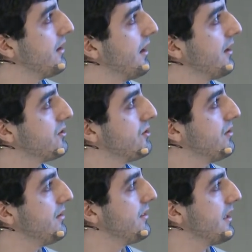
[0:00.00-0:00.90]

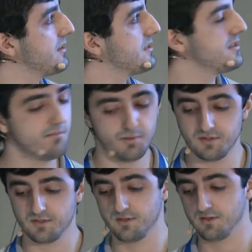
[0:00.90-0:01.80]
Actually, that
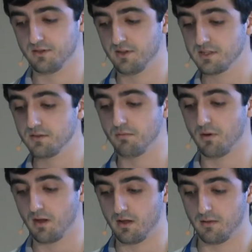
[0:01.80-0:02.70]
simplest
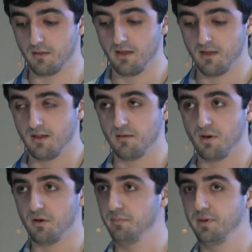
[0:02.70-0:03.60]
classifier
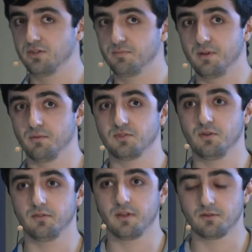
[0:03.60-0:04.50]
about PHP was
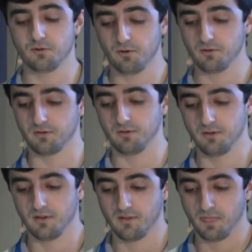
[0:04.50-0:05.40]
not that wrong,
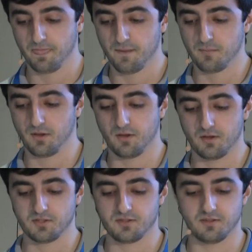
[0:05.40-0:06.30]

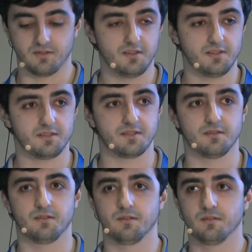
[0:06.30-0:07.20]
because this
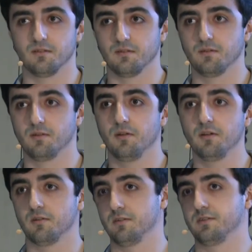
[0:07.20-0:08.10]

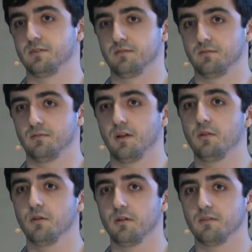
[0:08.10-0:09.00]
rigorous
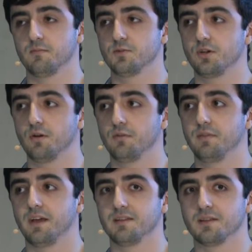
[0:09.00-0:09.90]
algorithm showed
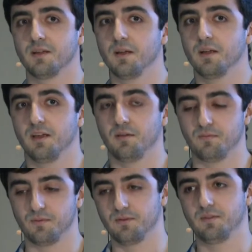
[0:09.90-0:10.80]
that
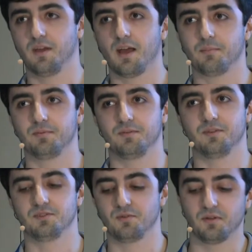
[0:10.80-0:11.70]
if the app
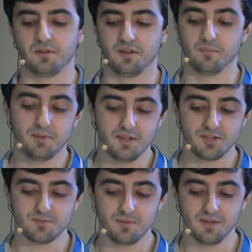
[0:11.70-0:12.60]
is written in
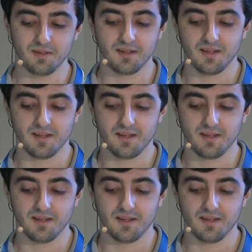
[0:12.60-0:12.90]
PHP